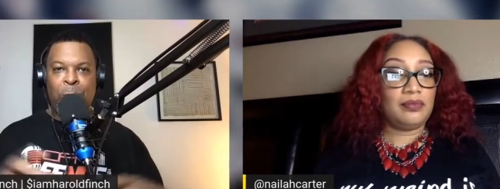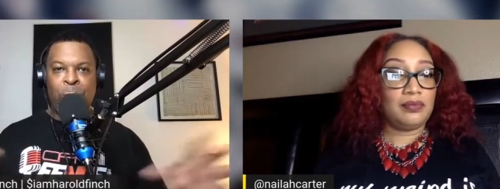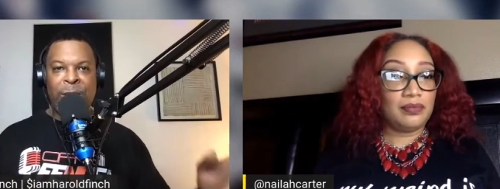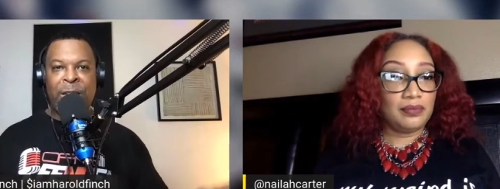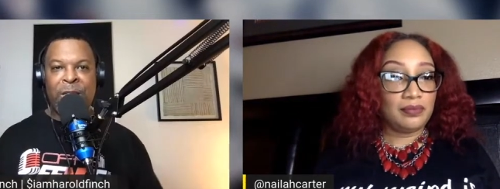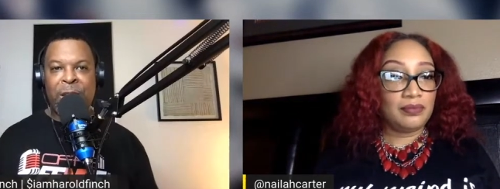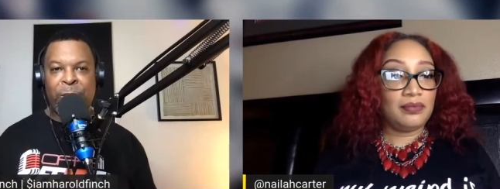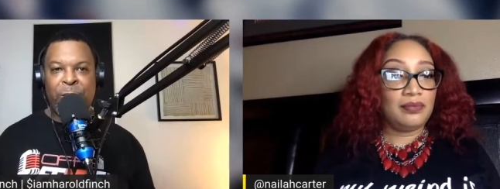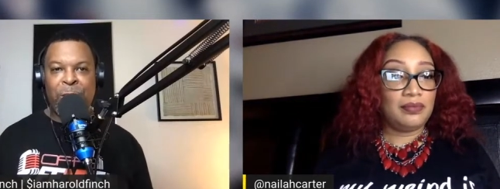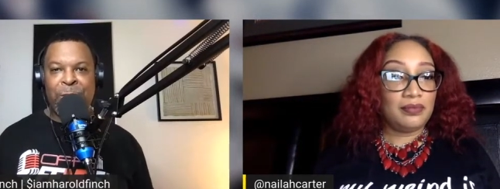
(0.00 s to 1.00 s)
Speaker 1: don't want
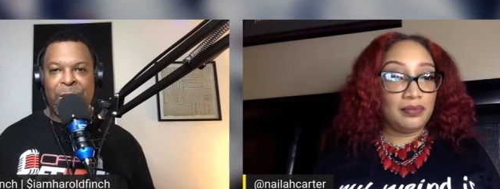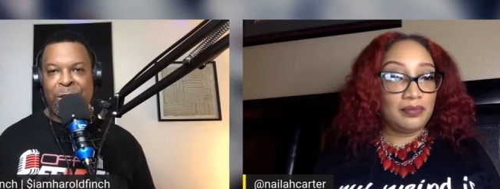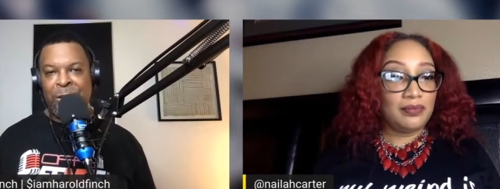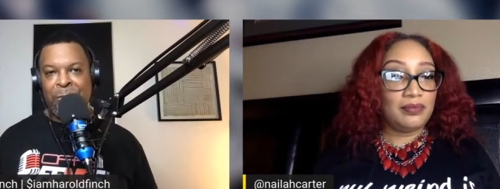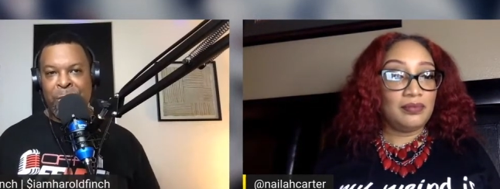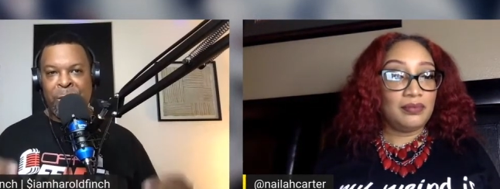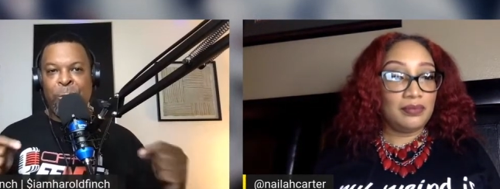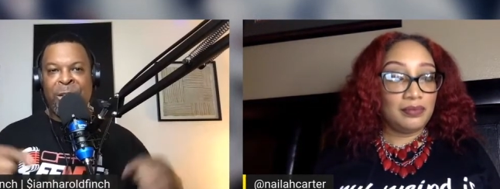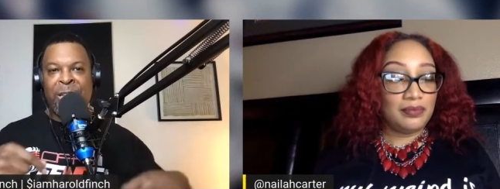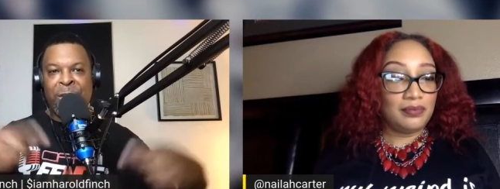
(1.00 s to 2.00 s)
anything from us, but
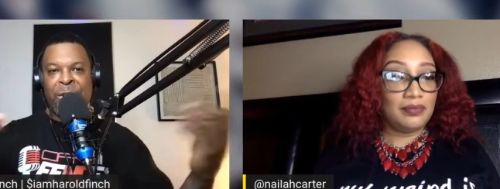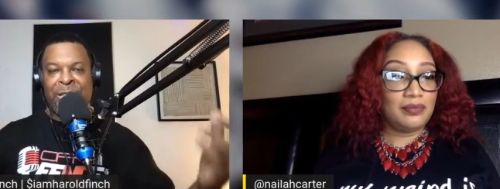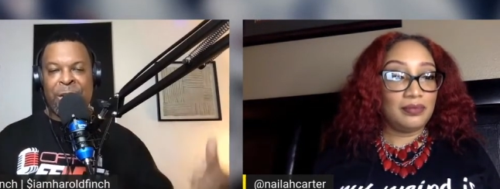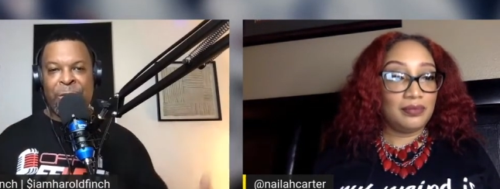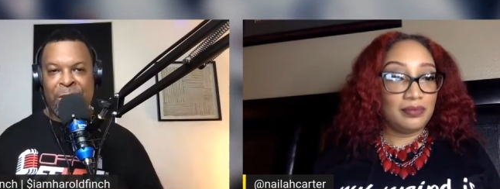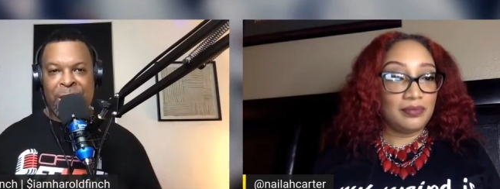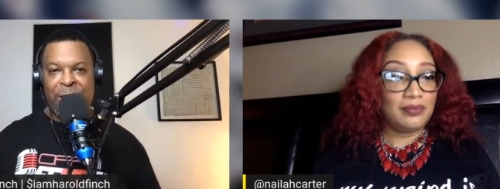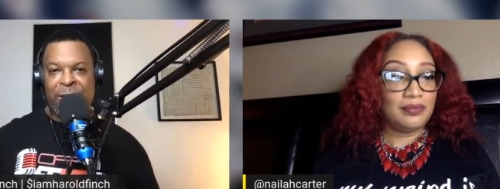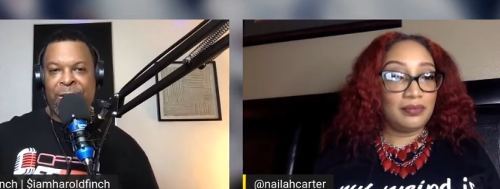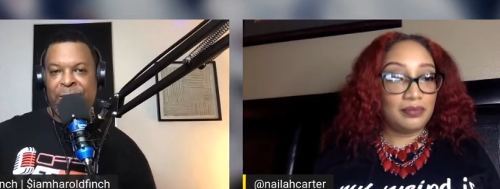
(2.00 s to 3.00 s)
who can give us
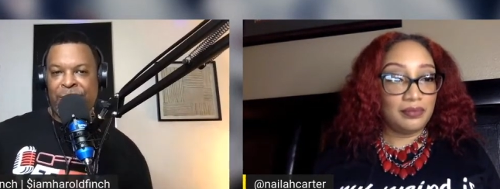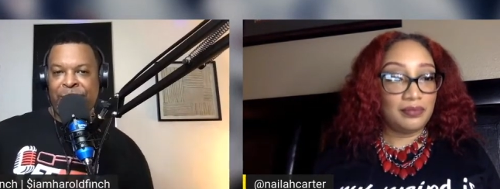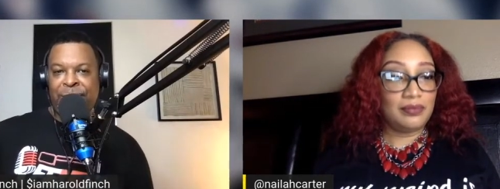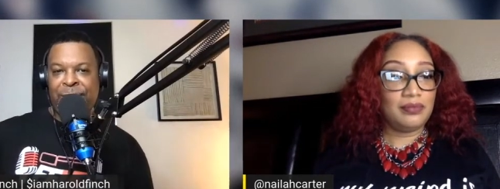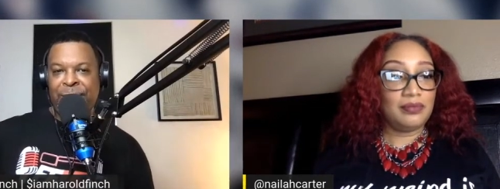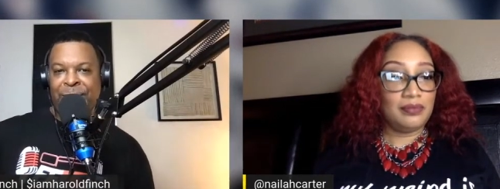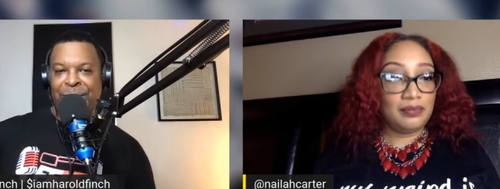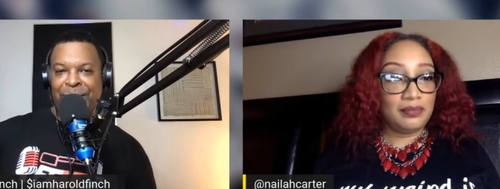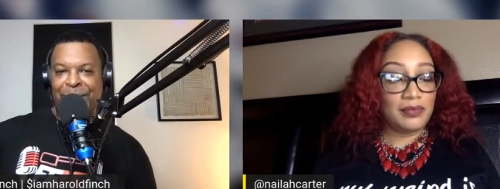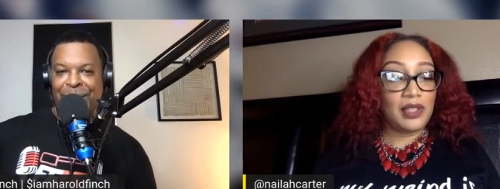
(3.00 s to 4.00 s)
everything. Mm-hmm.
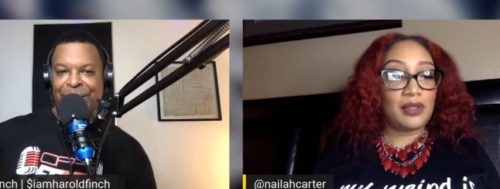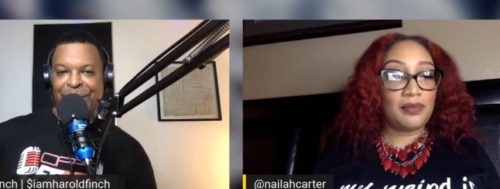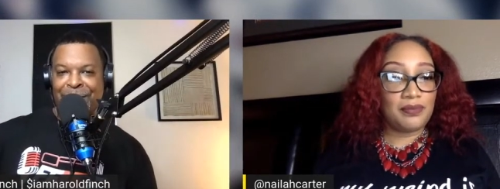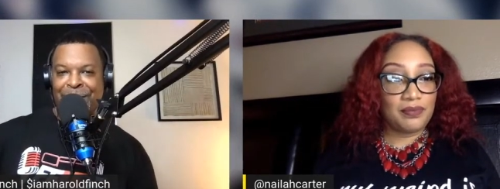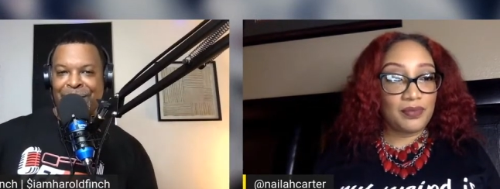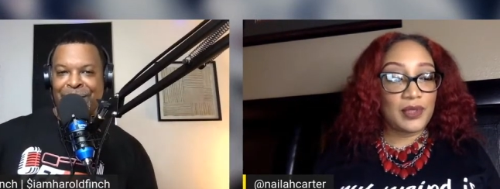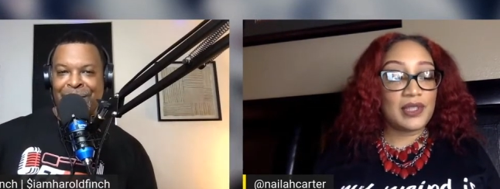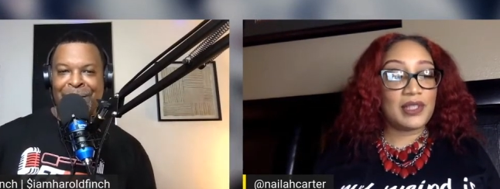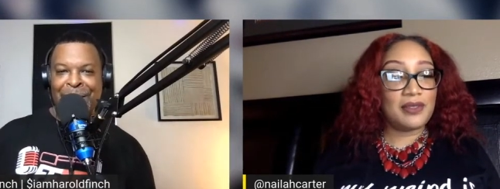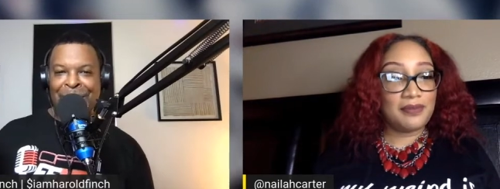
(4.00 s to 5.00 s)
Speaker 2: Yeah.
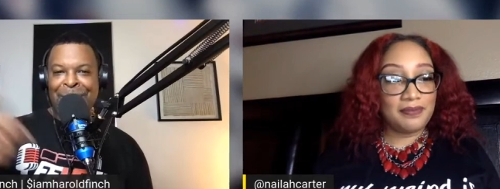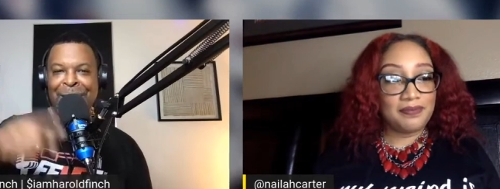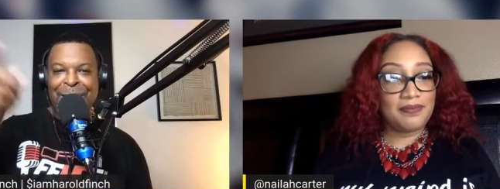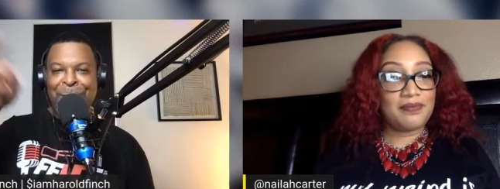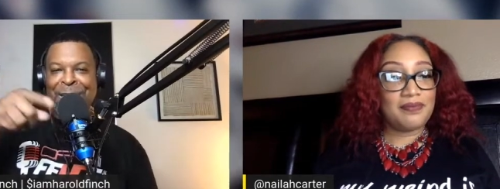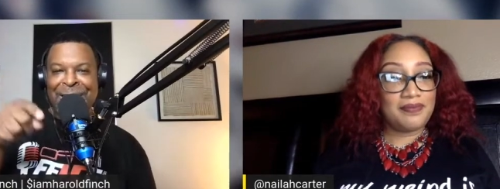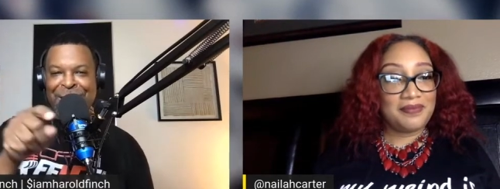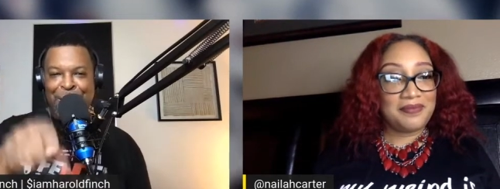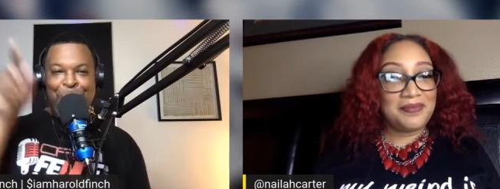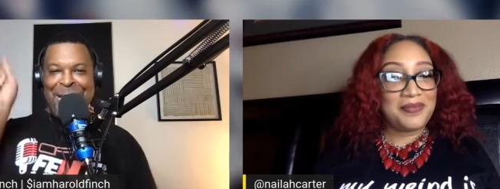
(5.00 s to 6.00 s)
Well said.
Speaker 1: Look at me
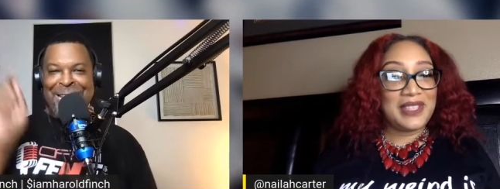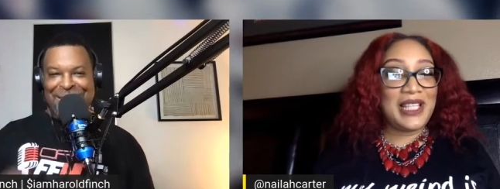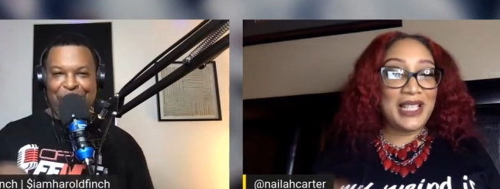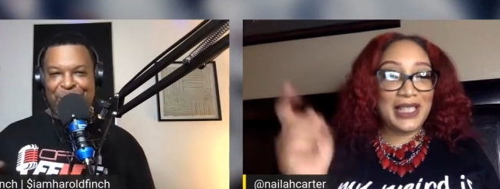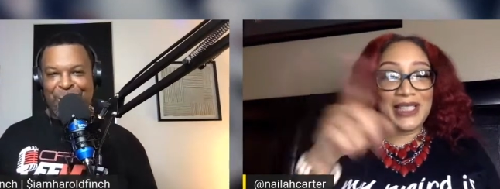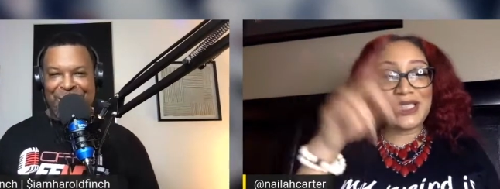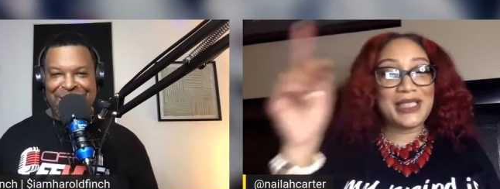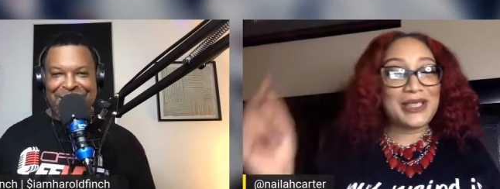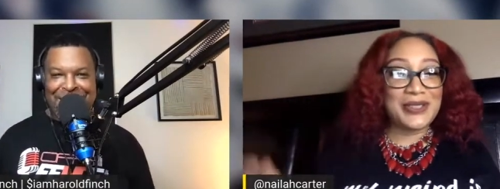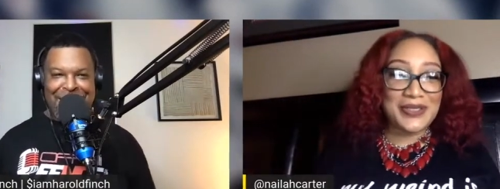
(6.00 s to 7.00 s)
getting your ass Look off the
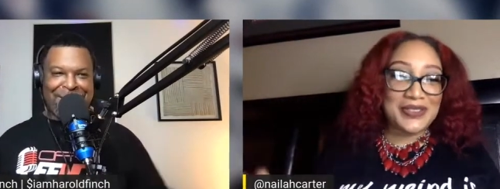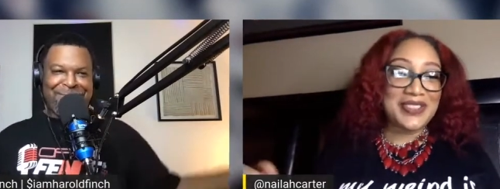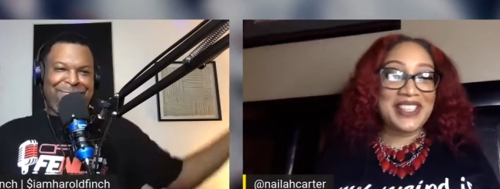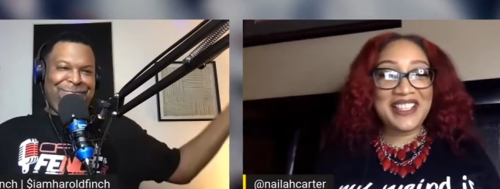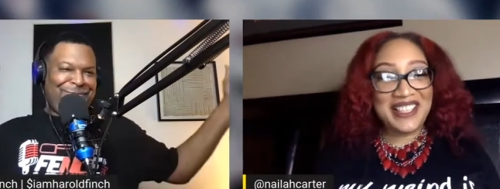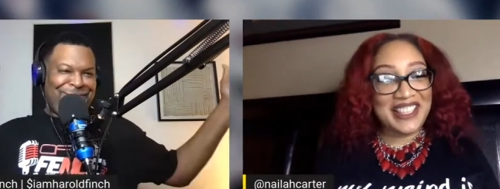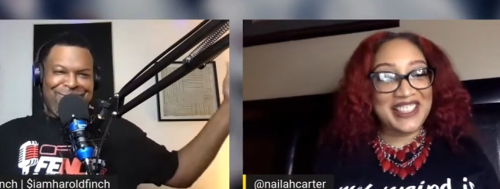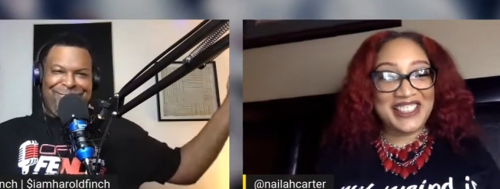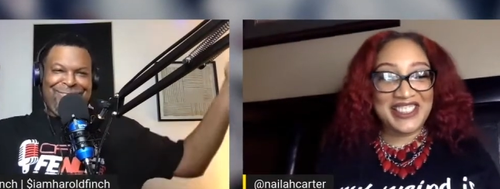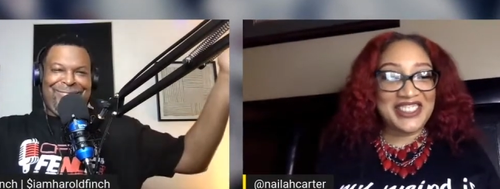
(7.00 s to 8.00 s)
fence you. tonight.
Speaker 2: Look
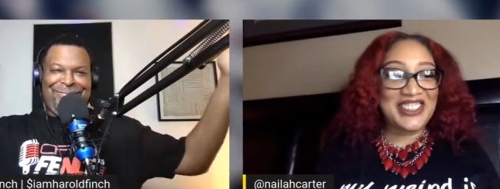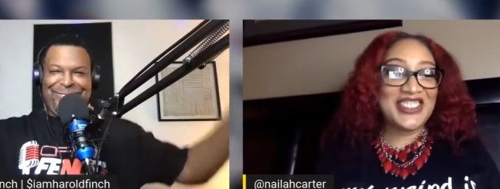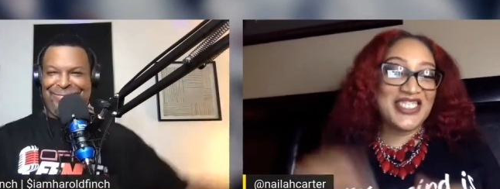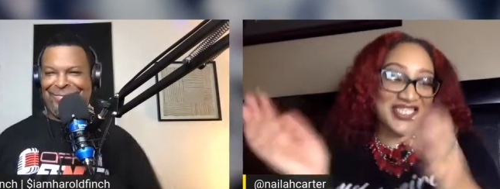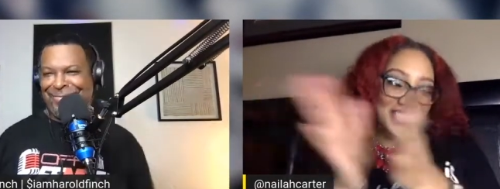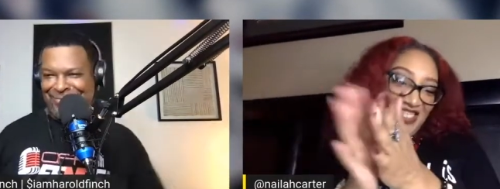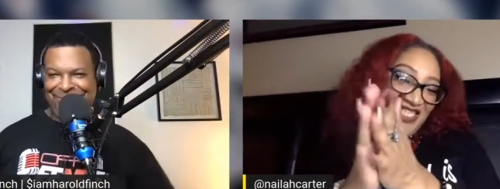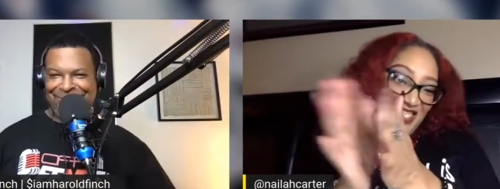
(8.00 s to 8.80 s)
at you.